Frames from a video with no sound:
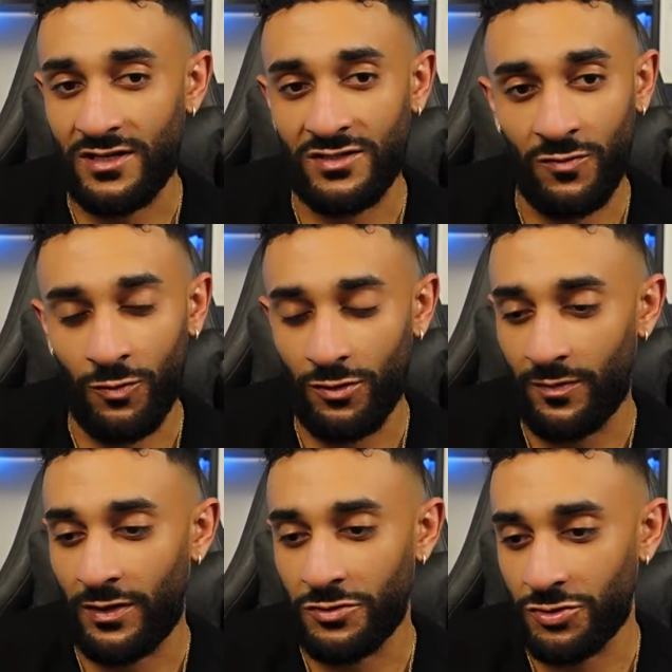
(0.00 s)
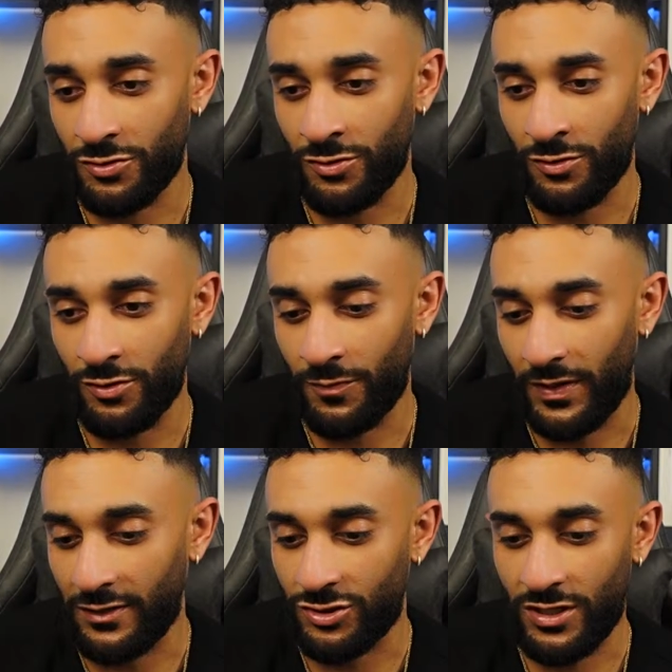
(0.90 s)
has to worry about your
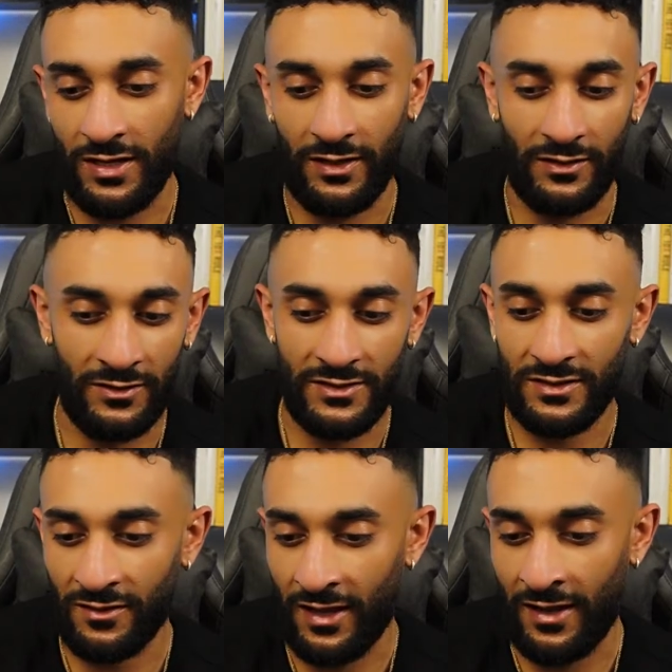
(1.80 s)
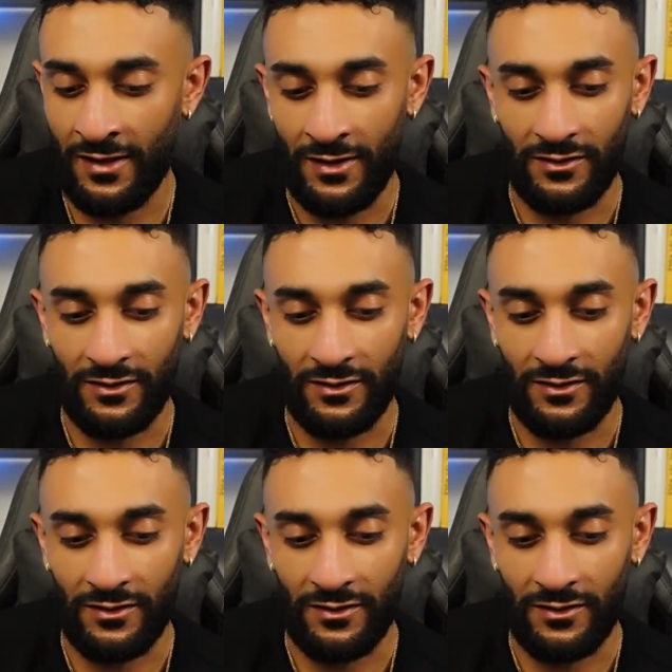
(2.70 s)
paycheck and this and that.